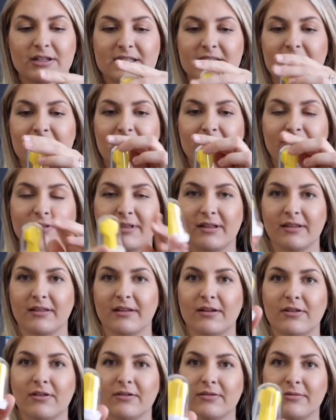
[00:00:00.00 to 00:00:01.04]
stand with a
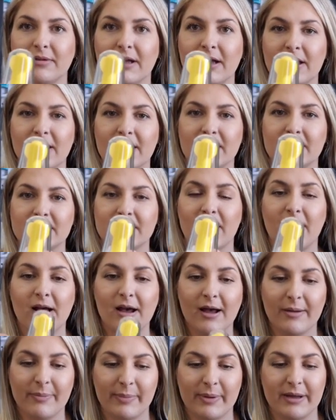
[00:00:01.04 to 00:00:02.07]
little
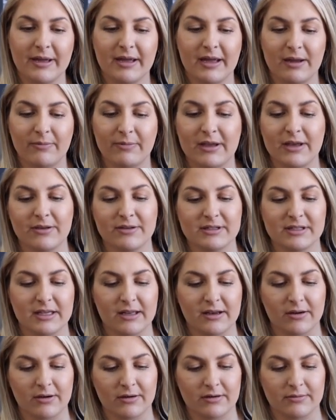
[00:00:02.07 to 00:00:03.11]
top, and we use
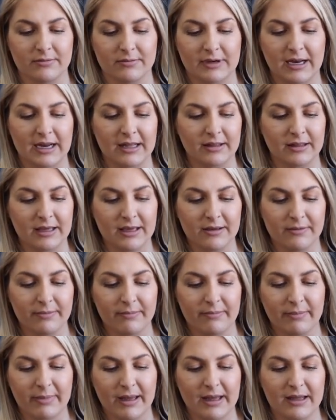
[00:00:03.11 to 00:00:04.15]
it nightly,
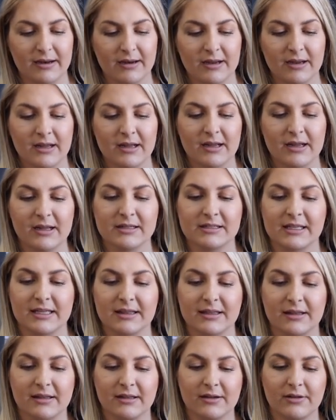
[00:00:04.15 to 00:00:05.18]
but it's like
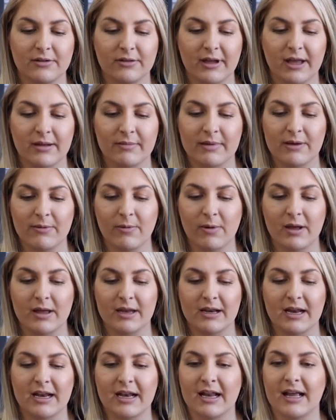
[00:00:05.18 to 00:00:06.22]
the little gummy
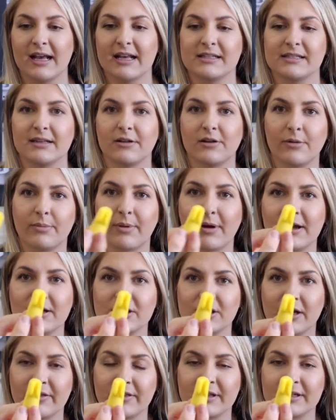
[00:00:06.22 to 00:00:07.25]
one, and it has a little
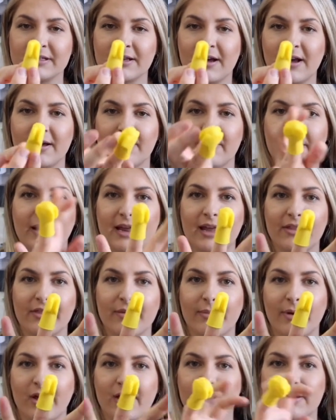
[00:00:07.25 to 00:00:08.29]
brush on the top and the
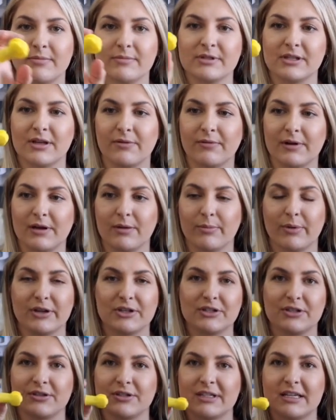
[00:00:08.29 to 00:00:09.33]
bottom, so when you
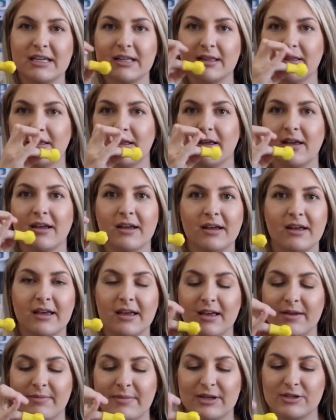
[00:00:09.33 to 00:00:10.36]
brush their teeth
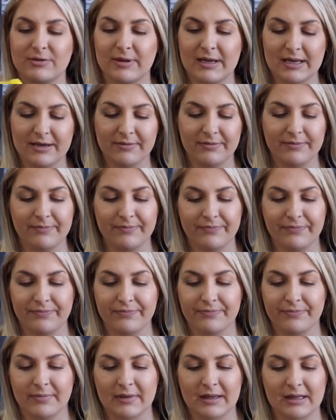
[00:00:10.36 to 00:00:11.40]
in between,
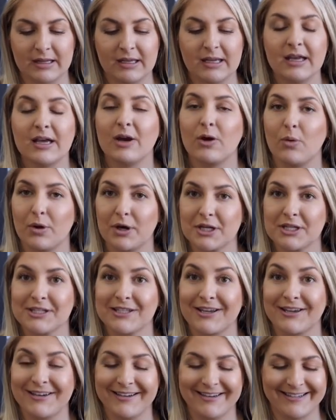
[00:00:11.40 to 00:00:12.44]
works
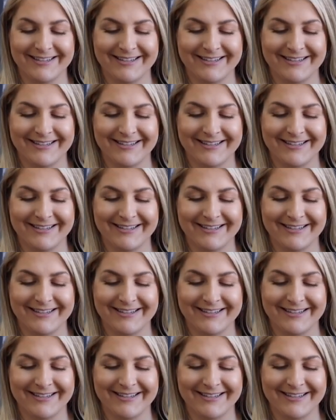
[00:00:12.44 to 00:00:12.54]
good.